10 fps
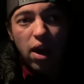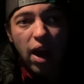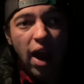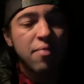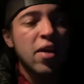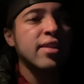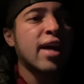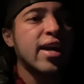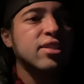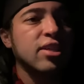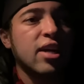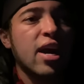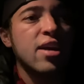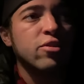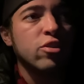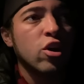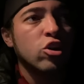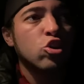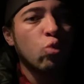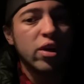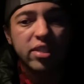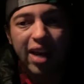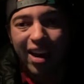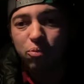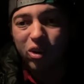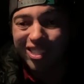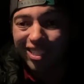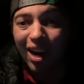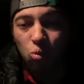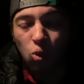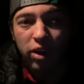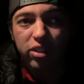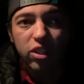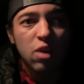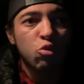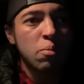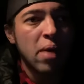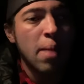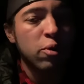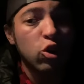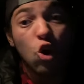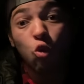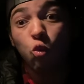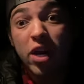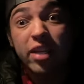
and they like to cater to what Dak Prescott wants. Remember, we